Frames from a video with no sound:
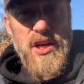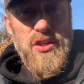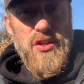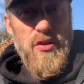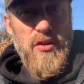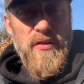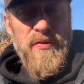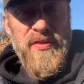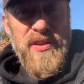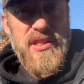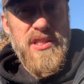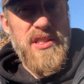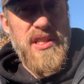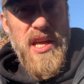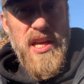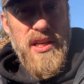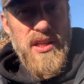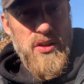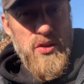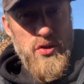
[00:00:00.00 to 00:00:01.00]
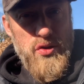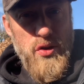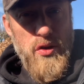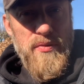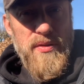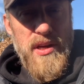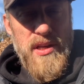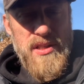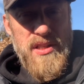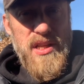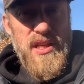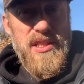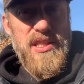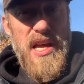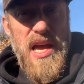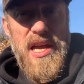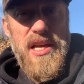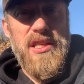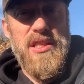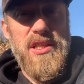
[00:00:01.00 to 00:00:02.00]
So if it's taking surveys, it's
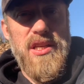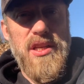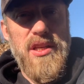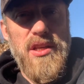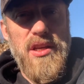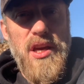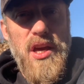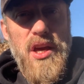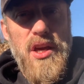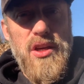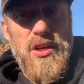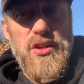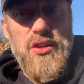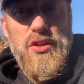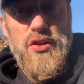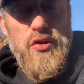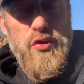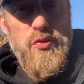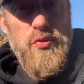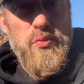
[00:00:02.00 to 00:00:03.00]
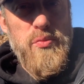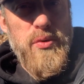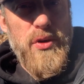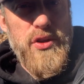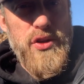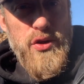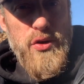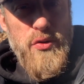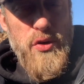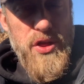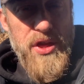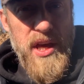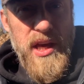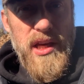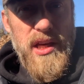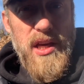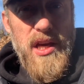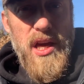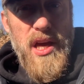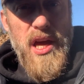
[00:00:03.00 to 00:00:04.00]
asking you what you
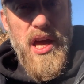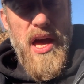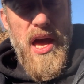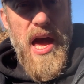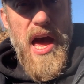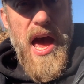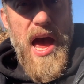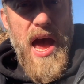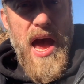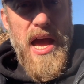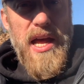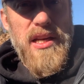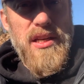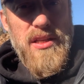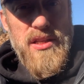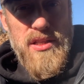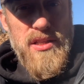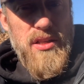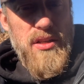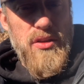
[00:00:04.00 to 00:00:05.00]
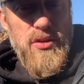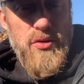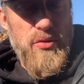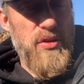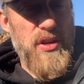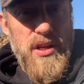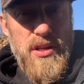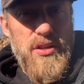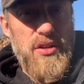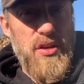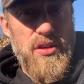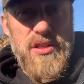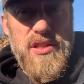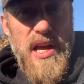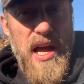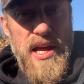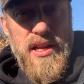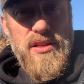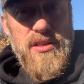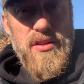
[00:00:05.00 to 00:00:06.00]
think, and you can just
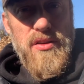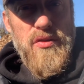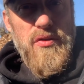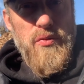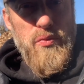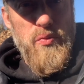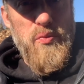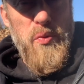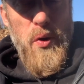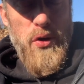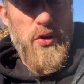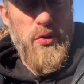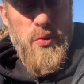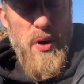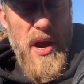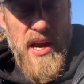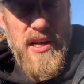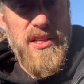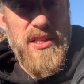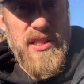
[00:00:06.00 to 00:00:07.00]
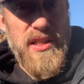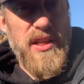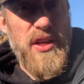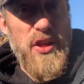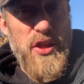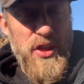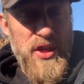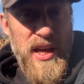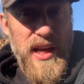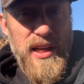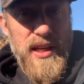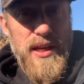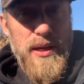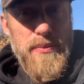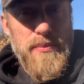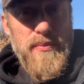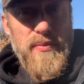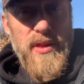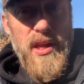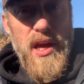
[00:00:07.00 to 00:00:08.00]
answer what you actually think.
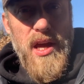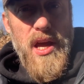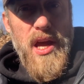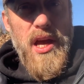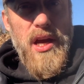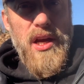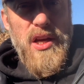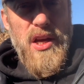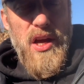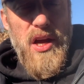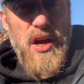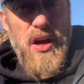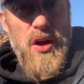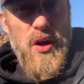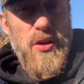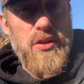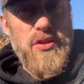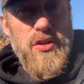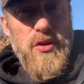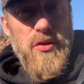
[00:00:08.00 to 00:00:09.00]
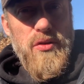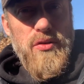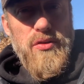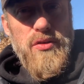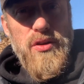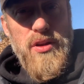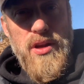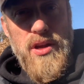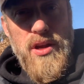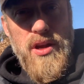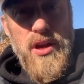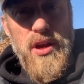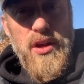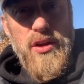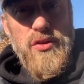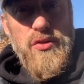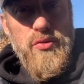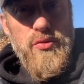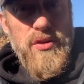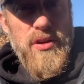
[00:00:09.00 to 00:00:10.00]
Also,
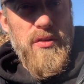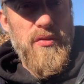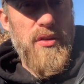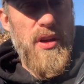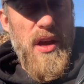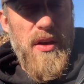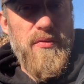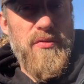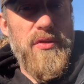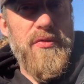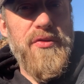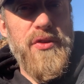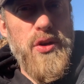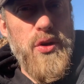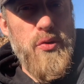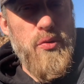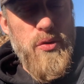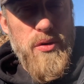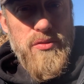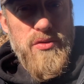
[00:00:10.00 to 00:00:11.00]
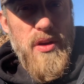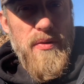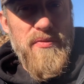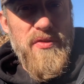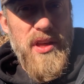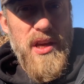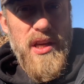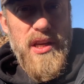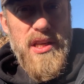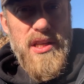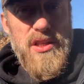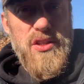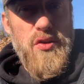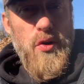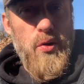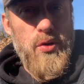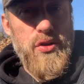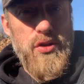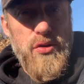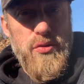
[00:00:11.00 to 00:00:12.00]
doing a review of something is
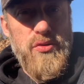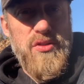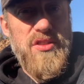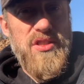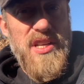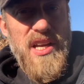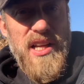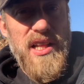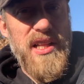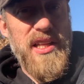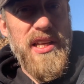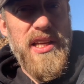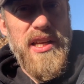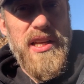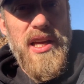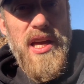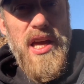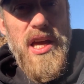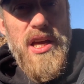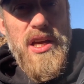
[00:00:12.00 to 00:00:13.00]
also telling